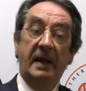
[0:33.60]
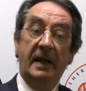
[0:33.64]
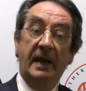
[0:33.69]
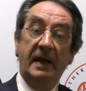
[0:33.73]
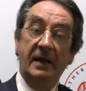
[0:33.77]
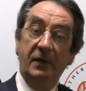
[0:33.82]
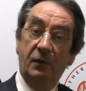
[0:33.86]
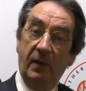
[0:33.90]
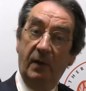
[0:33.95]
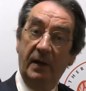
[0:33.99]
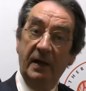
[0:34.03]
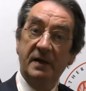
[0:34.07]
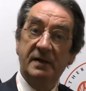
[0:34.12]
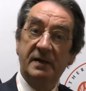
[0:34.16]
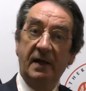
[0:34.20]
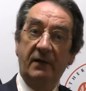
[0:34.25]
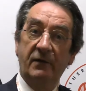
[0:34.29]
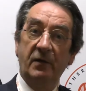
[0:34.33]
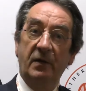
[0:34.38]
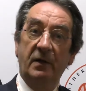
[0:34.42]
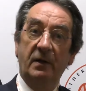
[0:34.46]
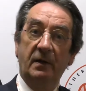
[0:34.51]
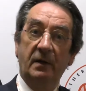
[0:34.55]
in
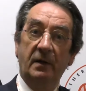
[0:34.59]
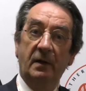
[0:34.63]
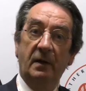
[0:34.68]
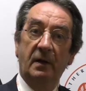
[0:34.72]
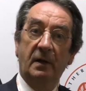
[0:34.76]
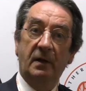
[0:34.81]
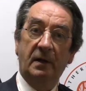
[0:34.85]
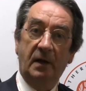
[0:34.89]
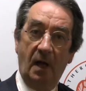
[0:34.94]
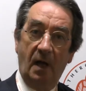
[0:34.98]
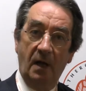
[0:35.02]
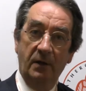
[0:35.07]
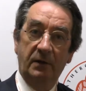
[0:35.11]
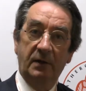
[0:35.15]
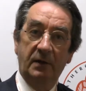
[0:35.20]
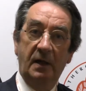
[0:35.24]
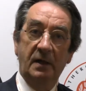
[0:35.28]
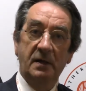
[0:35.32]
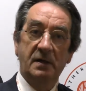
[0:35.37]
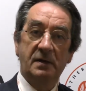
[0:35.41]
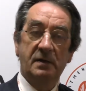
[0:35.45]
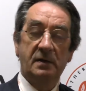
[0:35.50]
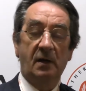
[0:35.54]
27
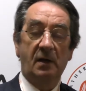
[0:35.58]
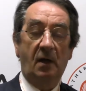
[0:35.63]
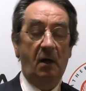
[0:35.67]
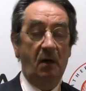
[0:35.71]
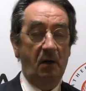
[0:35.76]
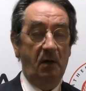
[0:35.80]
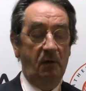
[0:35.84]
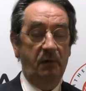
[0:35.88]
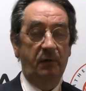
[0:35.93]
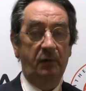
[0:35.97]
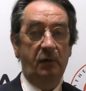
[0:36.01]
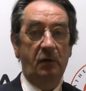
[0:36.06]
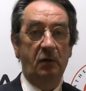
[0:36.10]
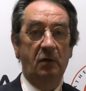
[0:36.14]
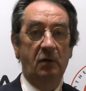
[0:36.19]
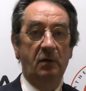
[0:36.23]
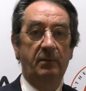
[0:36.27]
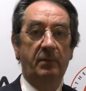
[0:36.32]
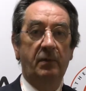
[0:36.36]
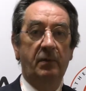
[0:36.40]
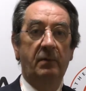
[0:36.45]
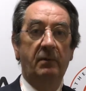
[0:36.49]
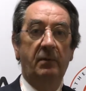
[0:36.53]
countries all over
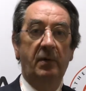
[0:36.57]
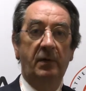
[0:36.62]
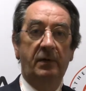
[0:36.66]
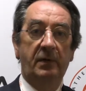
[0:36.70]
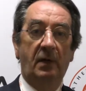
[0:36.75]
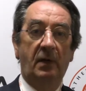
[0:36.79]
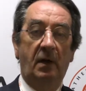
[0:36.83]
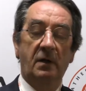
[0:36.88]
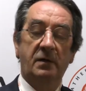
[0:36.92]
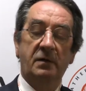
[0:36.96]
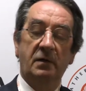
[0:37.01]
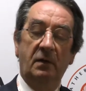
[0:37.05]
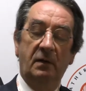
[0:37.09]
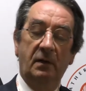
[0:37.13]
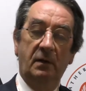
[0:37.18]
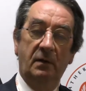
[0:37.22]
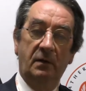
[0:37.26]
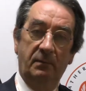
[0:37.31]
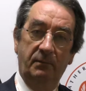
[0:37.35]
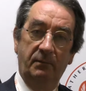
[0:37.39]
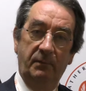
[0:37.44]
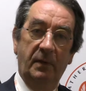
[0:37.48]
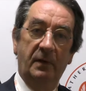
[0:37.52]
Europe, but also
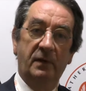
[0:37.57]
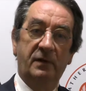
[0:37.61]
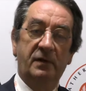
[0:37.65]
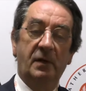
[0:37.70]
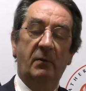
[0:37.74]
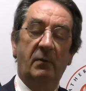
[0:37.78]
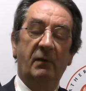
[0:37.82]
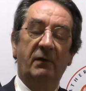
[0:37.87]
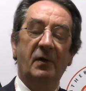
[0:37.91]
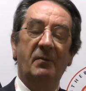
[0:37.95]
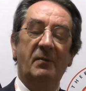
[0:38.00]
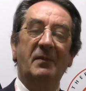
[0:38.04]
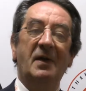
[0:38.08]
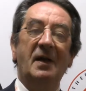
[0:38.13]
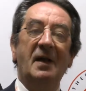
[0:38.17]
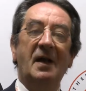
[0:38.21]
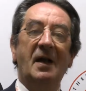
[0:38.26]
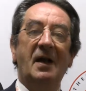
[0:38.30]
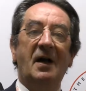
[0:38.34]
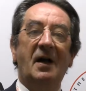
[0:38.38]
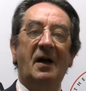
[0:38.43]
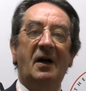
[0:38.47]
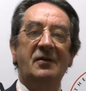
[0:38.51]
some of them
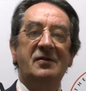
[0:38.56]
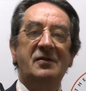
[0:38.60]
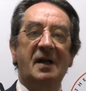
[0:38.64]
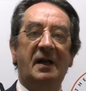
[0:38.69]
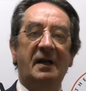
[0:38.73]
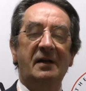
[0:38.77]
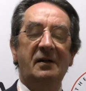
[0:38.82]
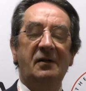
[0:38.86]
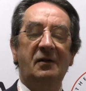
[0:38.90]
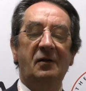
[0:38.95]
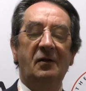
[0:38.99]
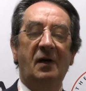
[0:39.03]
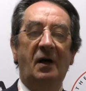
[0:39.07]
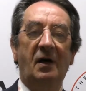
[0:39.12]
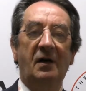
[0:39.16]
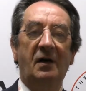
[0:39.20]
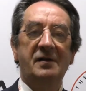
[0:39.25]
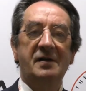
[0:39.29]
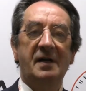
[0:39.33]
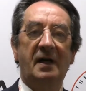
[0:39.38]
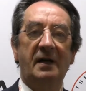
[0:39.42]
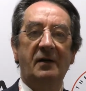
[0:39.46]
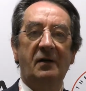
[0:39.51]

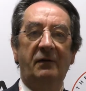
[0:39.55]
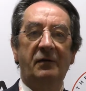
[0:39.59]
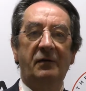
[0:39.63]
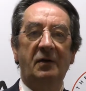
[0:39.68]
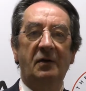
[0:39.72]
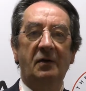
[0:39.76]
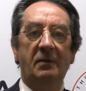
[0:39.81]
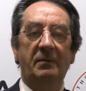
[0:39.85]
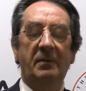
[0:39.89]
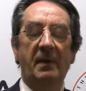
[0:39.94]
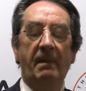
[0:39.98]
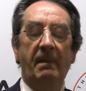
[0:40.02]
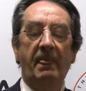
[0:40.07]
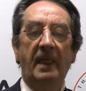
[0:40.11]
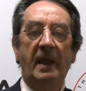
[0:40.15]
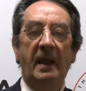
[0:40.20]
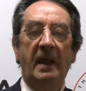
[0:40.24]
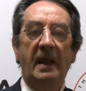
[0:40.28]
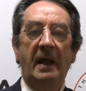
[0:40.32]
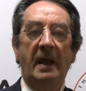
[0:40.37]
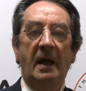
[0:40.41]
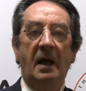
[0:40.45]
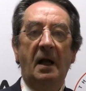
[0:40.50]
outside of Europe.
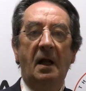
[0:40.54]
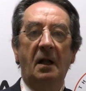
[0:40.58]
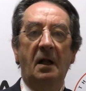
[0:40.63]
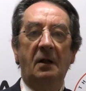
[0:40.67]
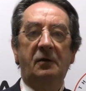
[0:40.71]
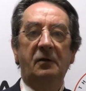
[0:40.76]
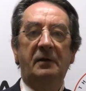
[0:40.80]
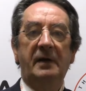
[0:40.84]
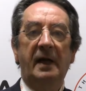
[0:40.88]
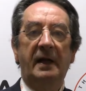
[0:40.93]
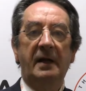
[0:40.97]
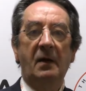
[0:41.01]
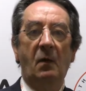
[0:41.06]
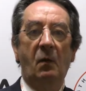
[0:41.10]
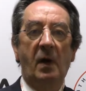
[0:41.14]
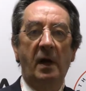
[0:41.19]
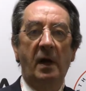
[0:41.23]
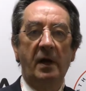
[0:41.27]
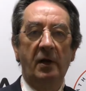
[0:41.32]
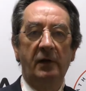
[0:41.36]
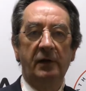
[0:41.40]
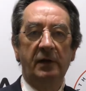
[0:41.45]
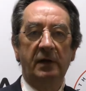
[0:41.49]
Altogether,
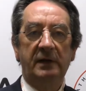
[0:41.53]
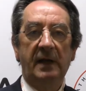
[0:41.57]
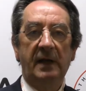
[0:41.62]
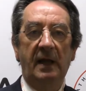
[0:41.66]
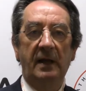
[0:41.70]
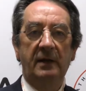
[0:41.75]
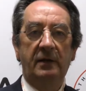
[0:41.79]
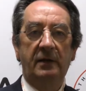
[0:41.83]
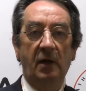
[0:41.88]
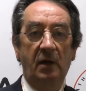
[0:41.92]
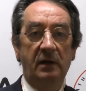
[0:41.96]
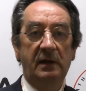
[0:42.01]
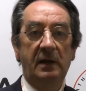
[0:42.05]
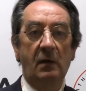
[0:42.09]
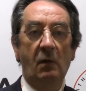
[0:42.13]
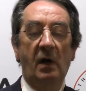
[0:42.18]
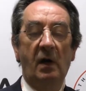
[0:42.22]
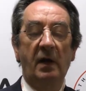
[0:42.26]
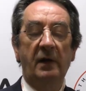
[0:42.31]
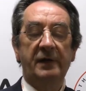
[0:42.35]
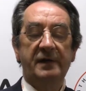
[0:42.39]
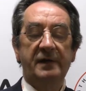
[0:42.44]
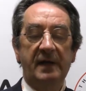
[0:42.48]

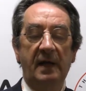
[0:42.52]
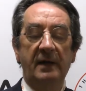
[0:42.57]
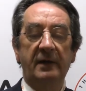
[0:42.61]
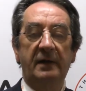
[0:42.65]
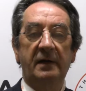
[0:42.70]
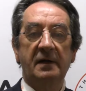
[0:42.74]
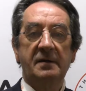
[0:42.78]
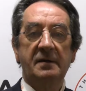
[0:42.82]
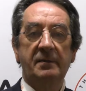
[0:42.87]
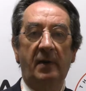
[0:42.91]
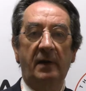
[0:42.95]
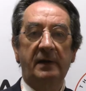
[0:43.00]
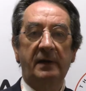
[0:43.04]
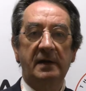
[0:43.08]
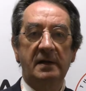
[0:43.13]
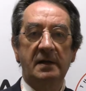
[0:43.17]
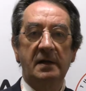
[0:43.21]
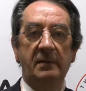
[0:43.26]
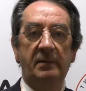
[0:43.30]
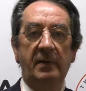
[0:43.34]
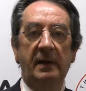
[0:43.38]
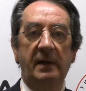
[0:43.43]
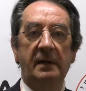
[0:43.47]
131 centers
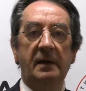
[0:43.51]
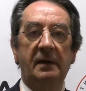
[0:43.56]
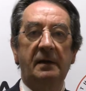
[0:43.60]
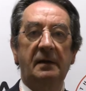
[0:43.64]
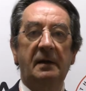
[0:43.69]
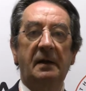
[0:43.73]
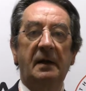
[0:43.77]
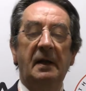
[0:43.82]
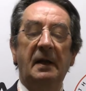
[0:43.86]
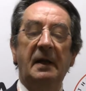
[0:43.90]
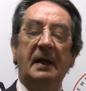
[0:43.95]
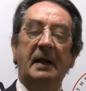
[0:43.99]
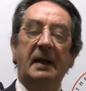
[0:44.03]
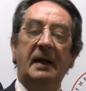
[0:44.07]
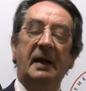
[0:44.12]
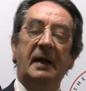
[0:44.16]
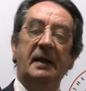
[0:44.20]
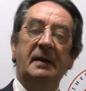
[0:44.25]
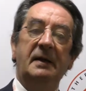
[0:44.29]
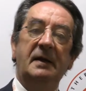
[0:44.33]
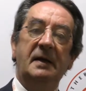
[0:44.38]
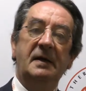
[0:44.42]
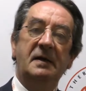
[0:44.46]
participated
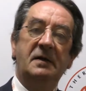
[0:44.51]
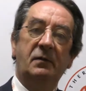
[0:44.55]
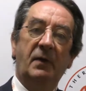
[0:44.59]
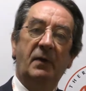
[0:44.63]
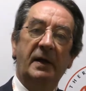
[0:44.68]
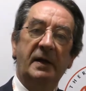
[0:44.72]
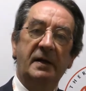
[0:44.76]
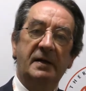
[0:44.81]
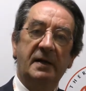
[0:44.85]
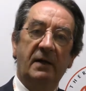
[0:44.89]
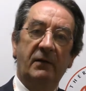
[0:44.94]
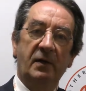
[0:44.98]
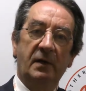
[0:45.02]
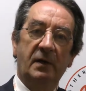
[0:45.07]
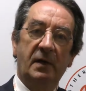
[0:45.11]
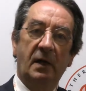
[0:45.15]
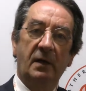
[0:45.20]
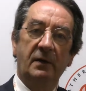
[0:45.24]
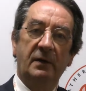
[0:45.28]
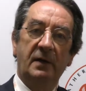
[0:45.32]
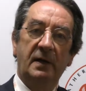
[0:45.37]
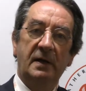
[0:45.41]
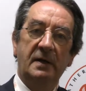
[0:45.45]
in these 27
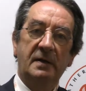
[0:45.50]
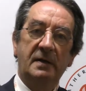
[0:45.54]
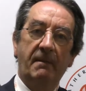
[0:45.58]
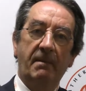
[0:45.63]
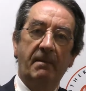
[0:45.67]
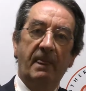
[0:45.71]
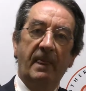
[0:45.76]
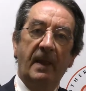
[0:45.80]
countries